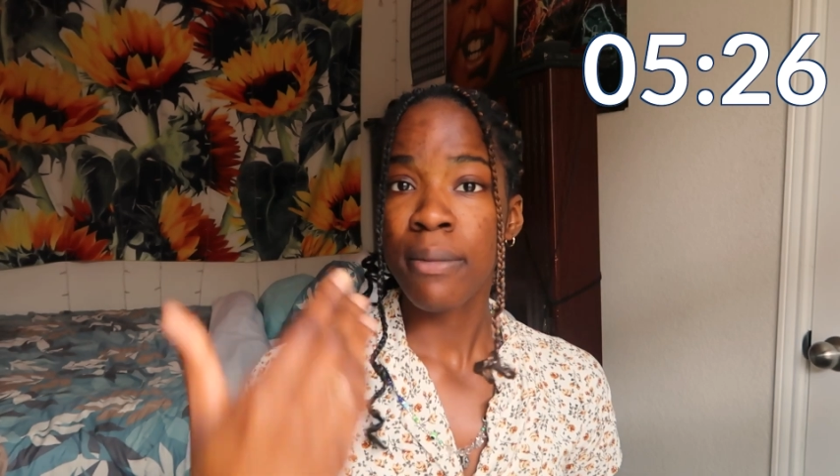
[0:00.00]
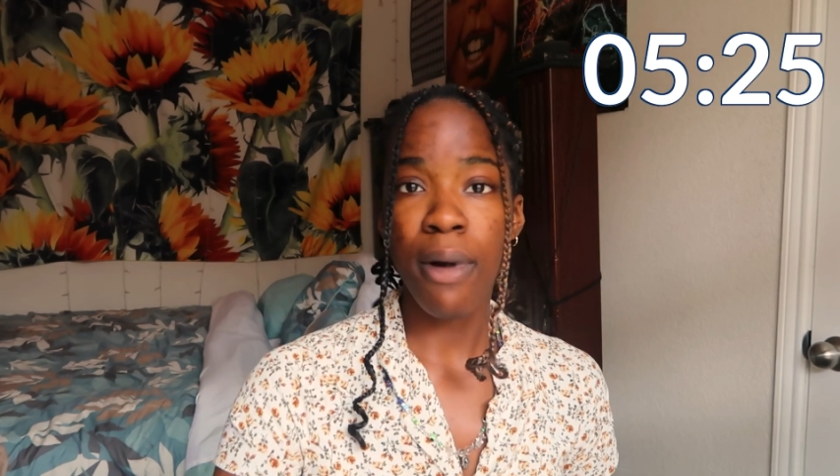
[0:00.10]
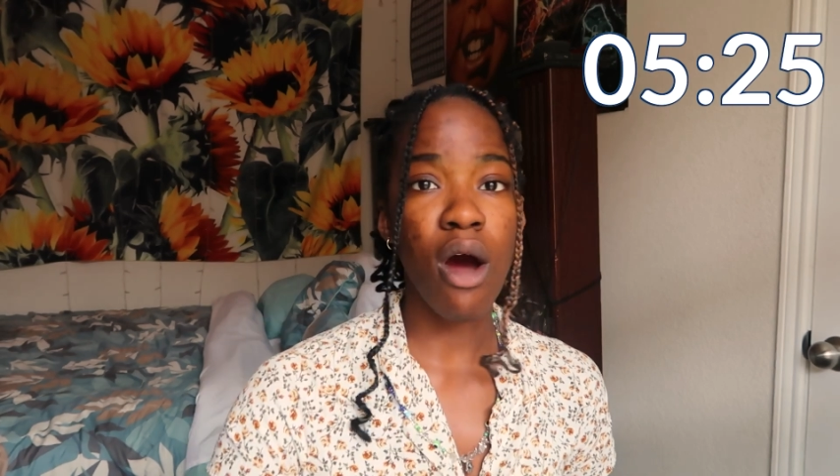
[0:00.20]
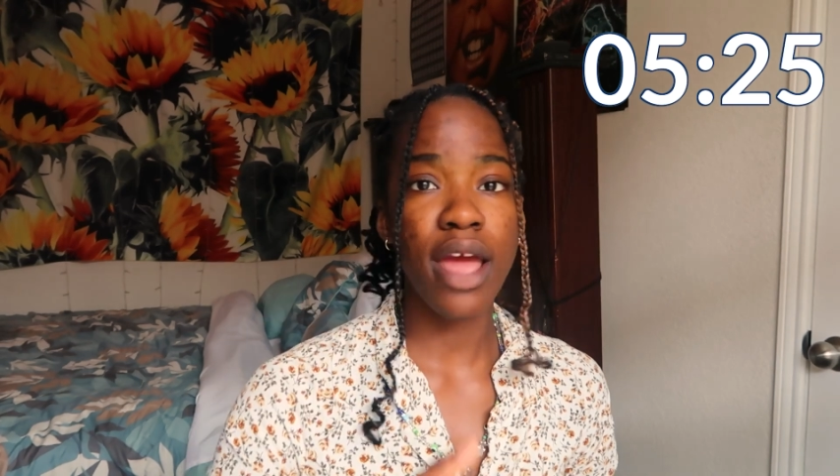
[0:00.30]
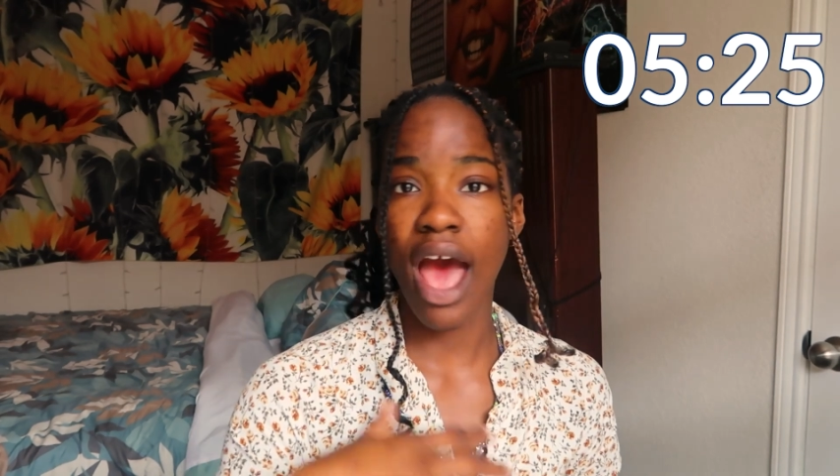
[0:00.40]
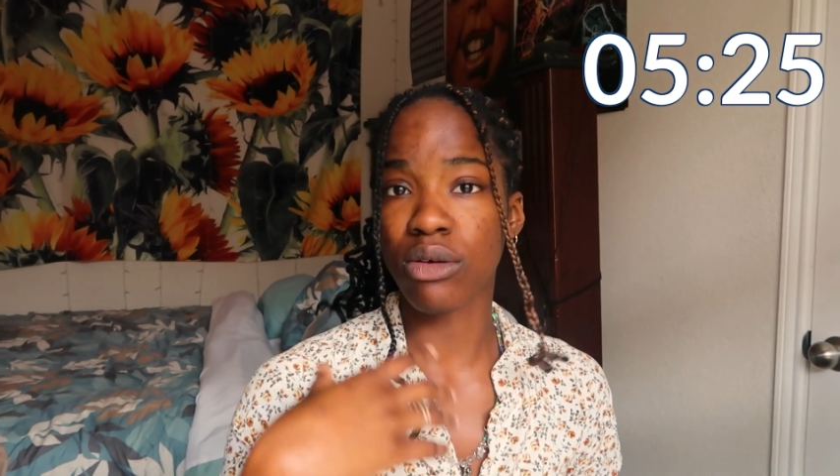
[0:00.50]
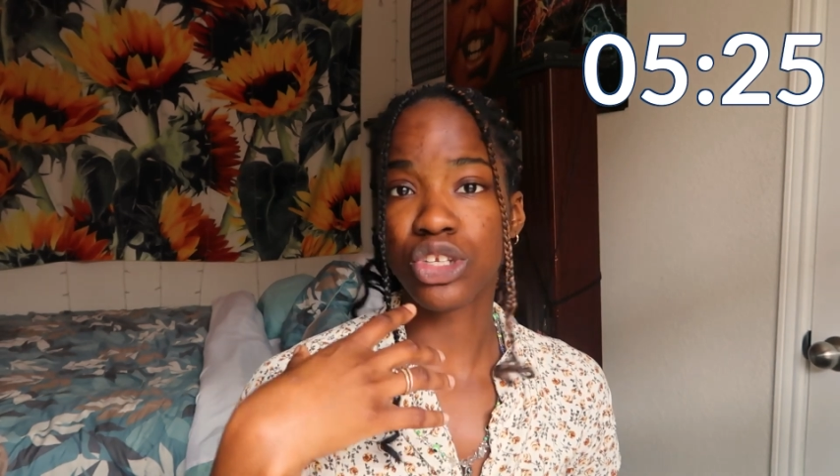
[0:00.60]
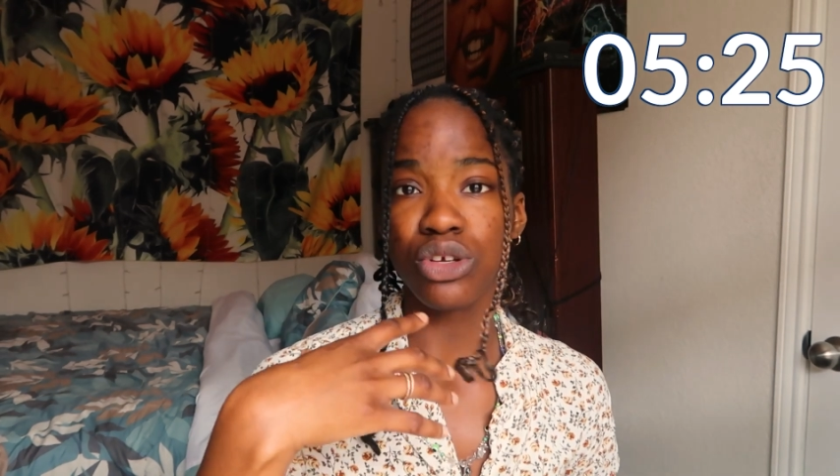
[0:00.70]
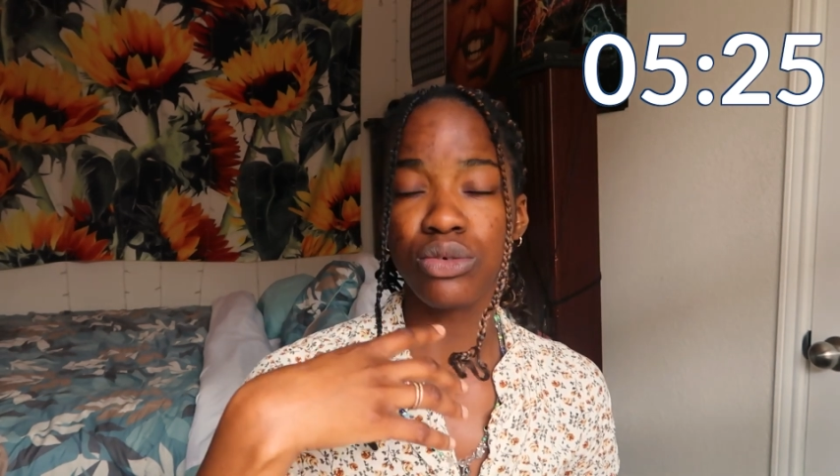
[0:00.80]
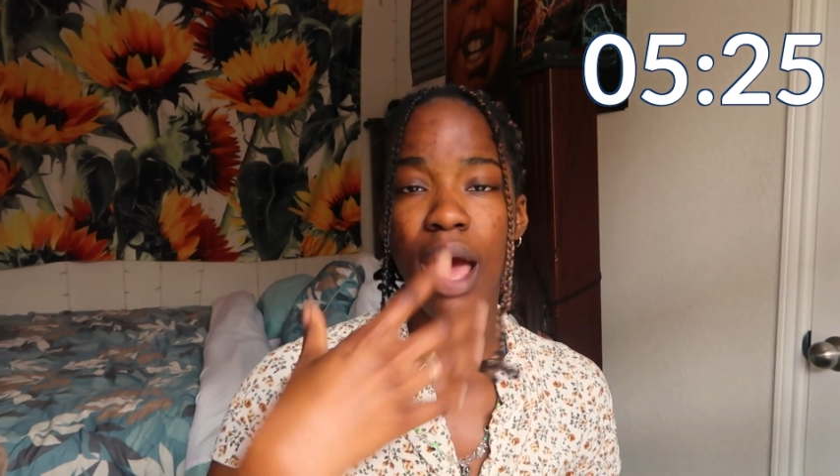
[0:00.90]

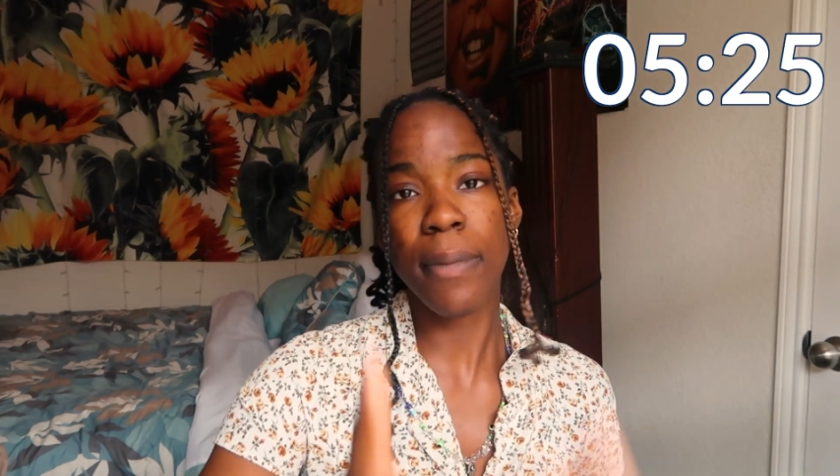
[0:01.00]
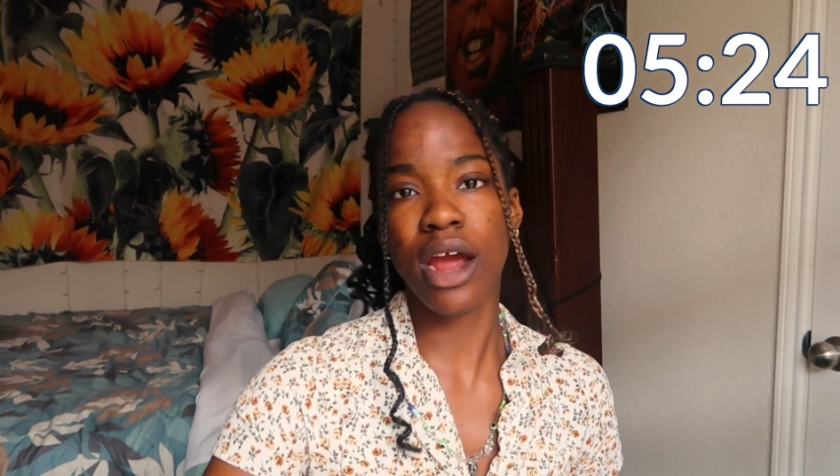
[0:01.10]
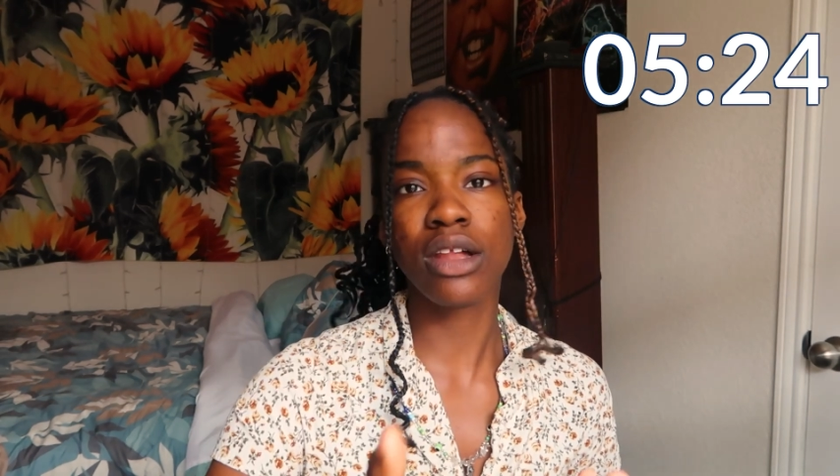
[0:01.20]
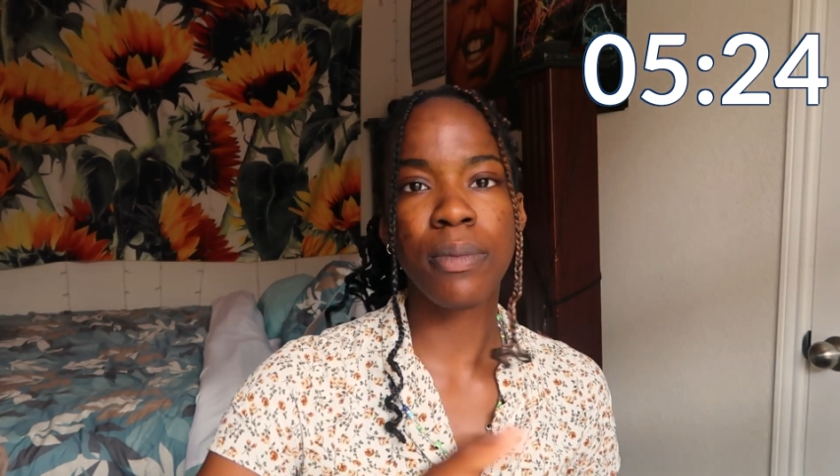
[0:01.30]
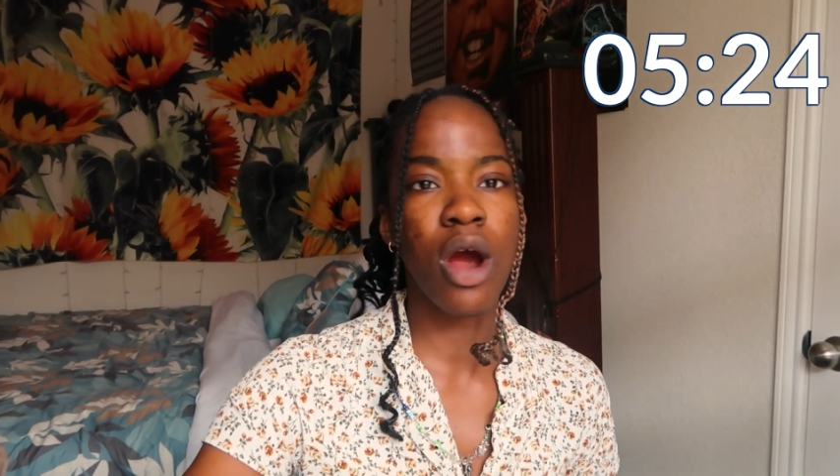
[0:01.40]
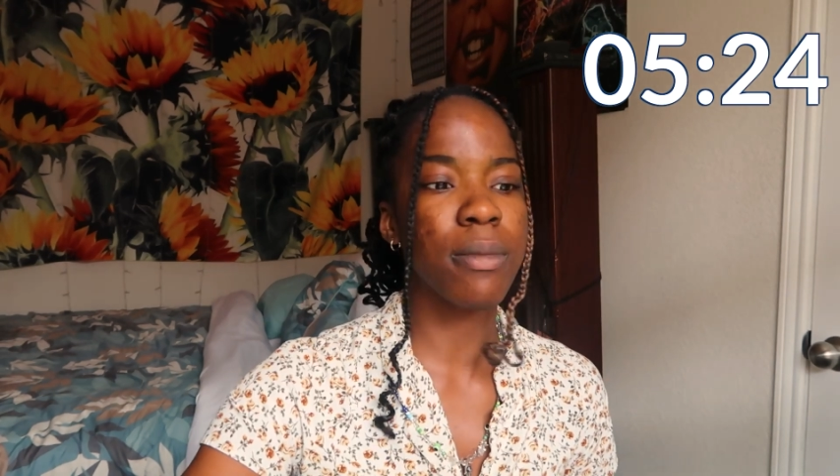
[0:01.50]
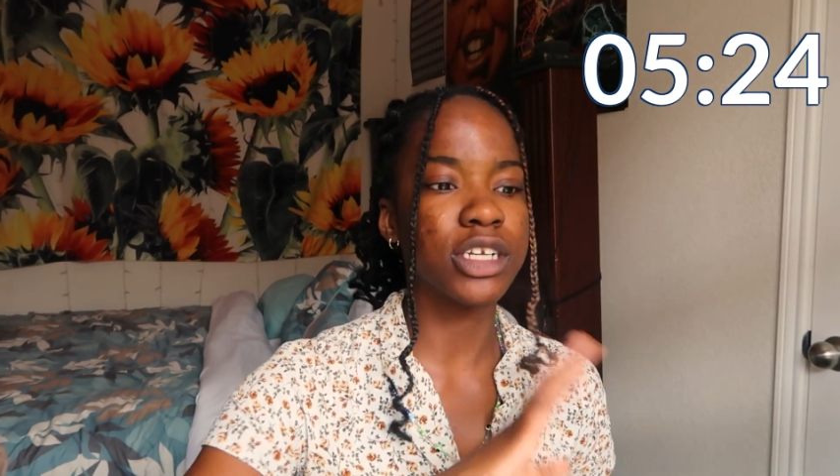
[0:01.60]
not parallel park,